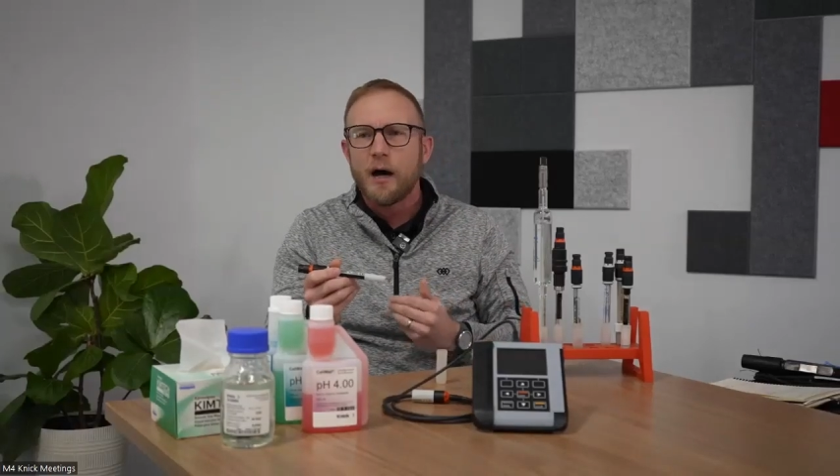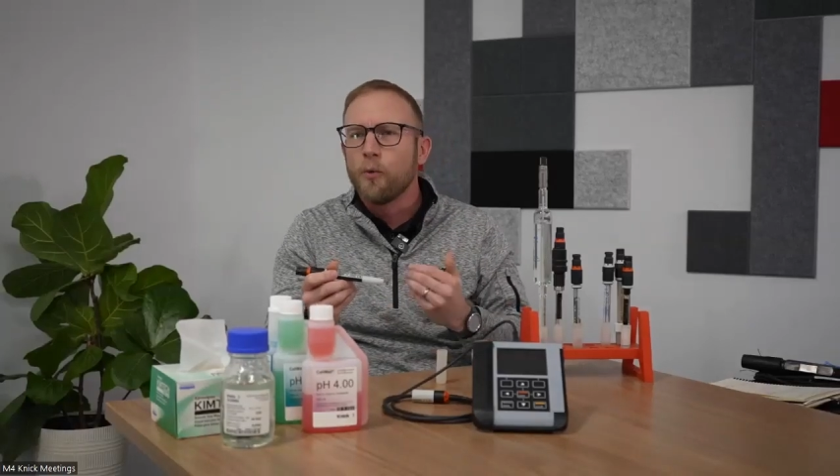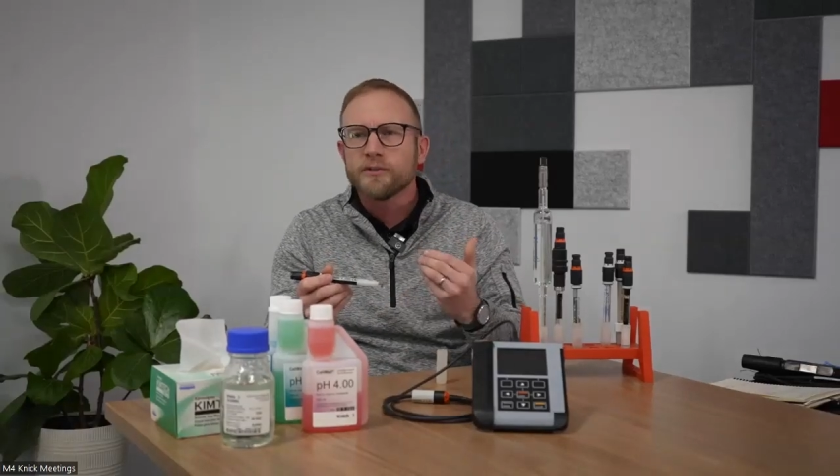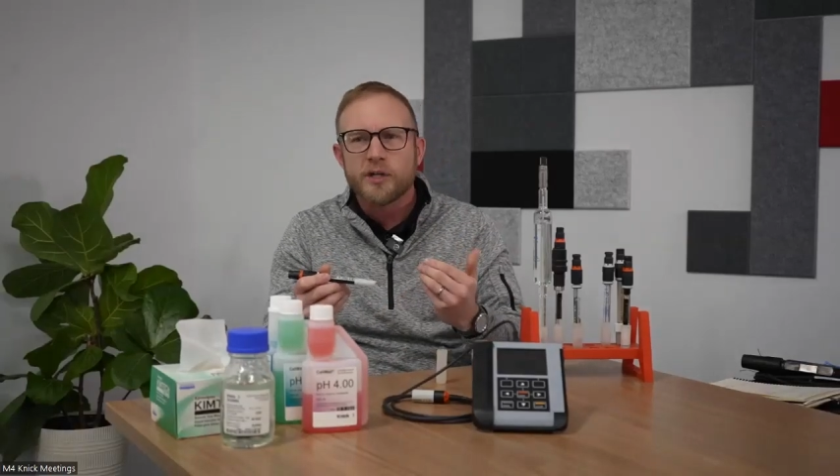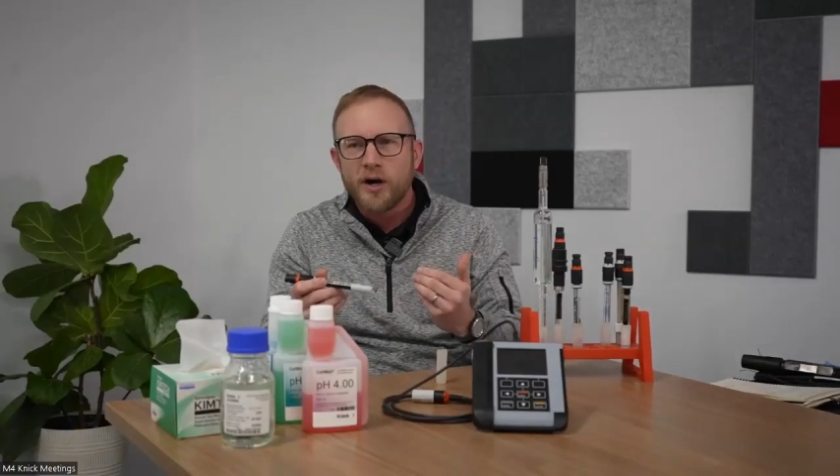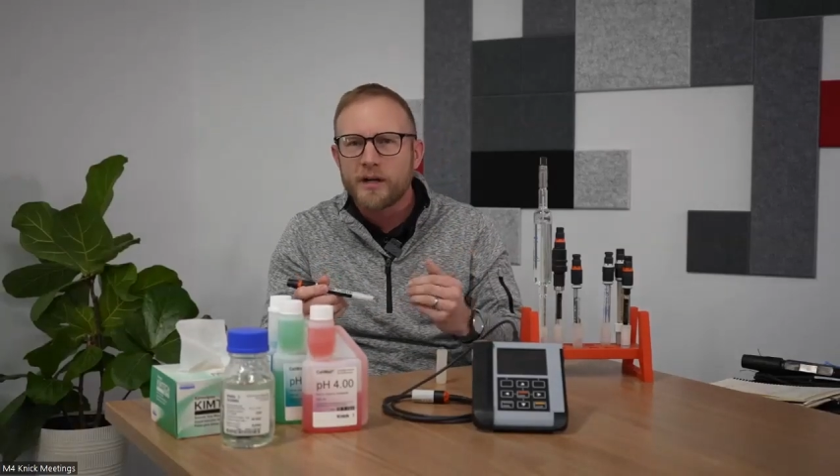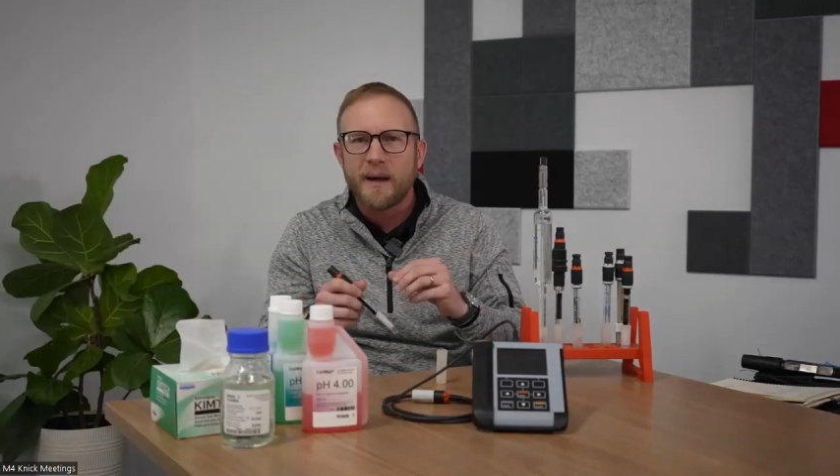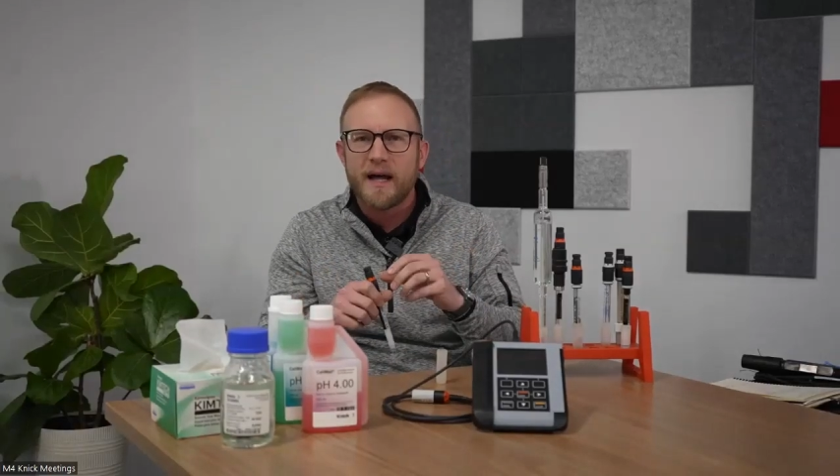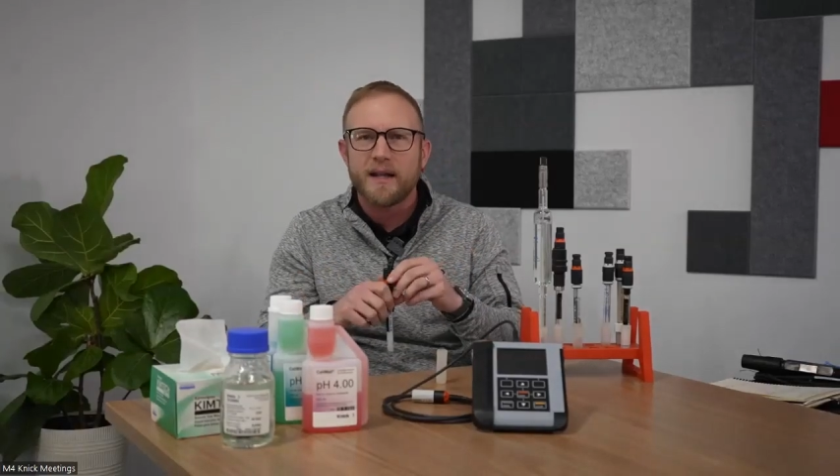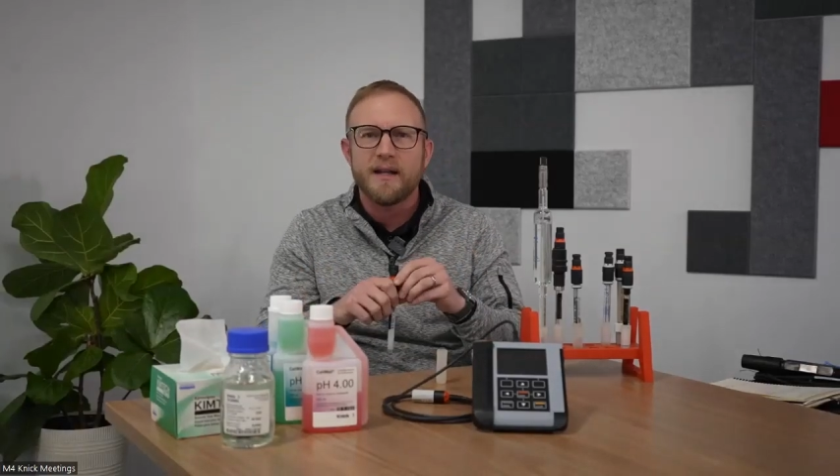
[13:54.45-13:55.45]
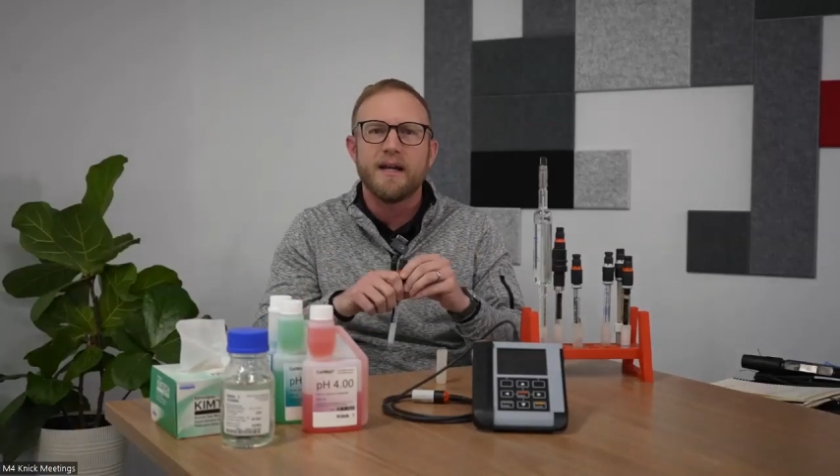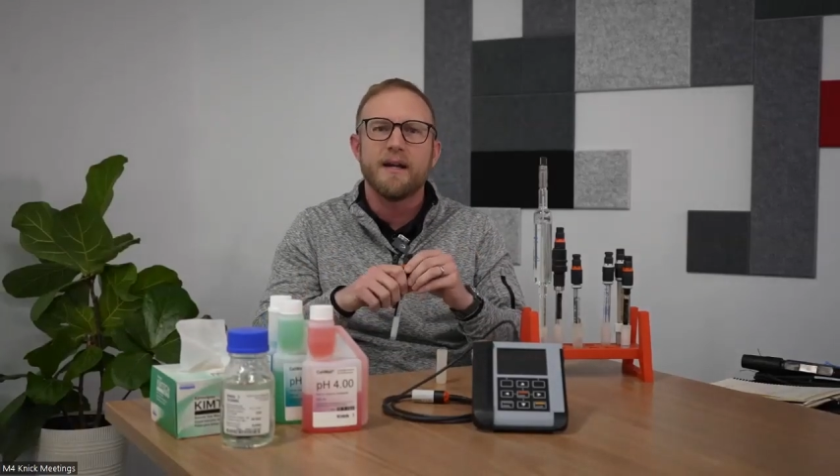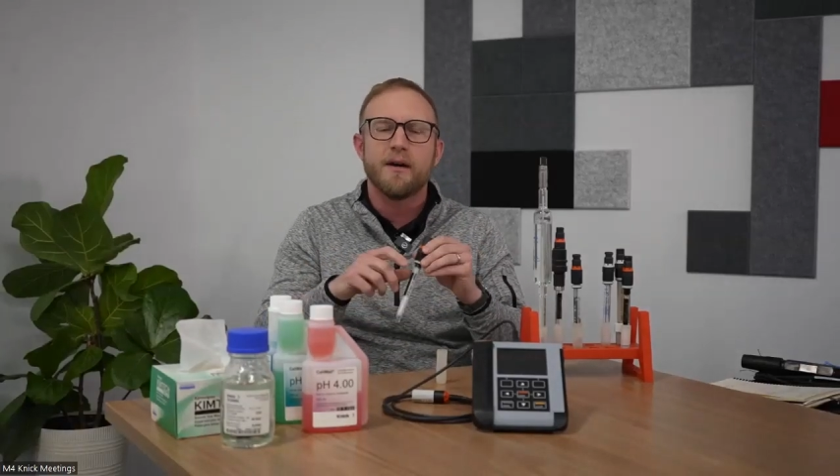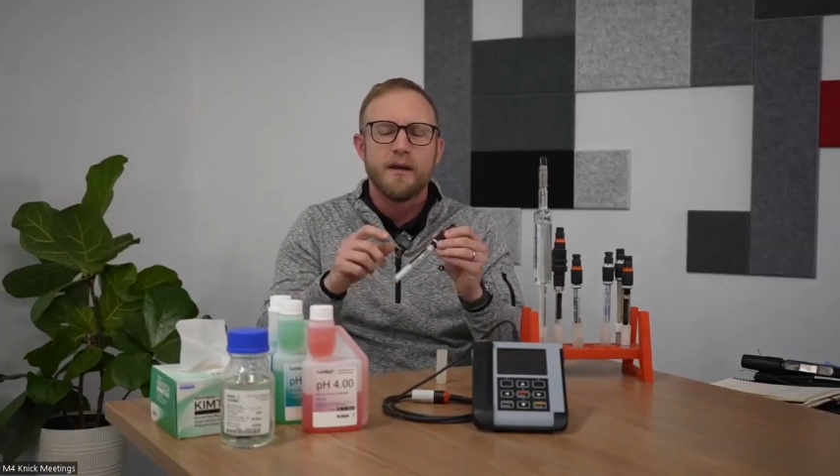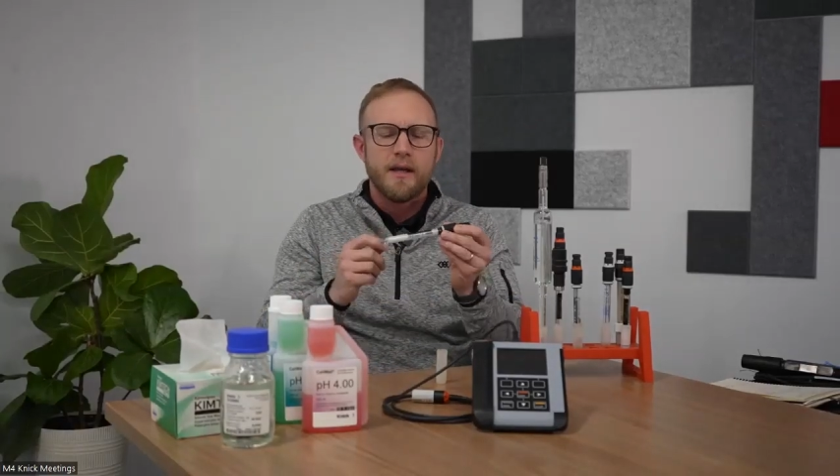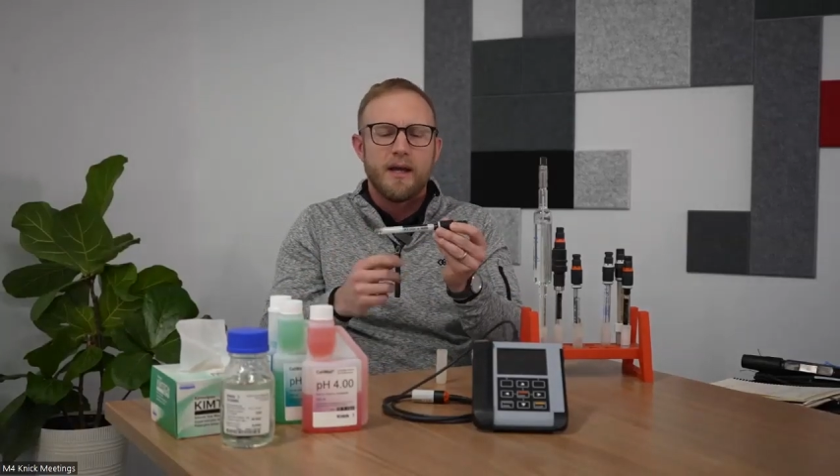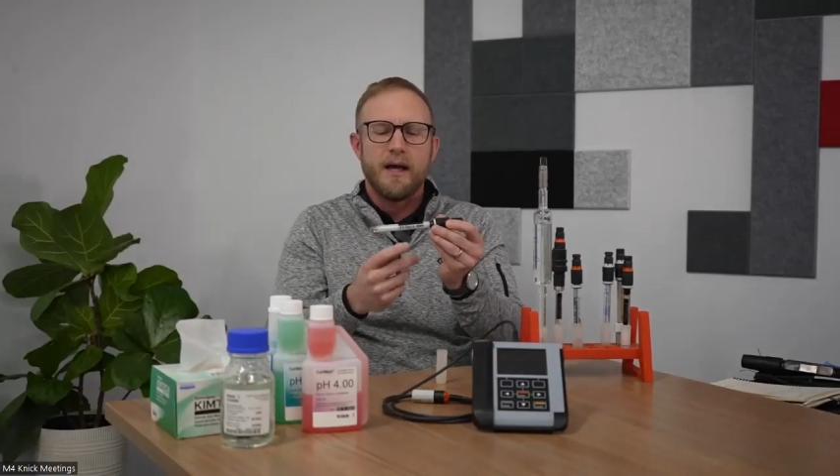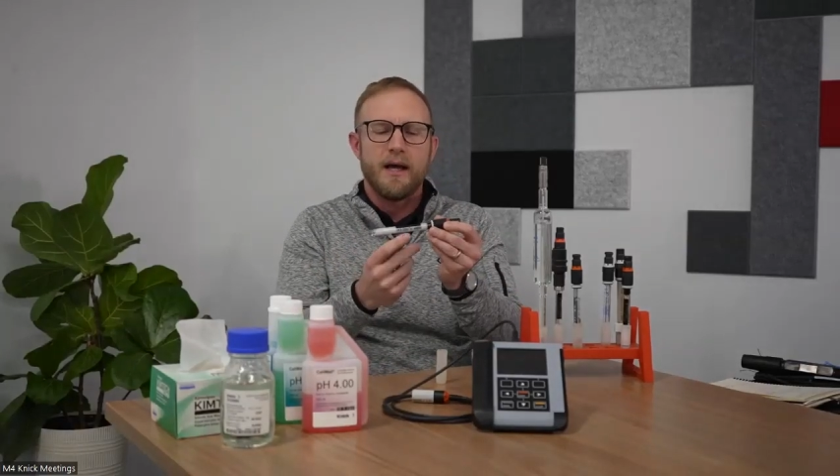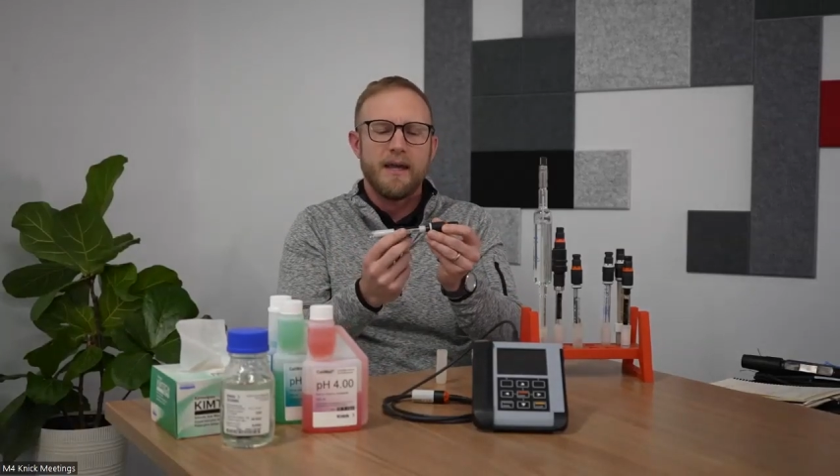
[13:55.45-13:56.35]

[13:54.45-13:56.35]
We'll talk about it here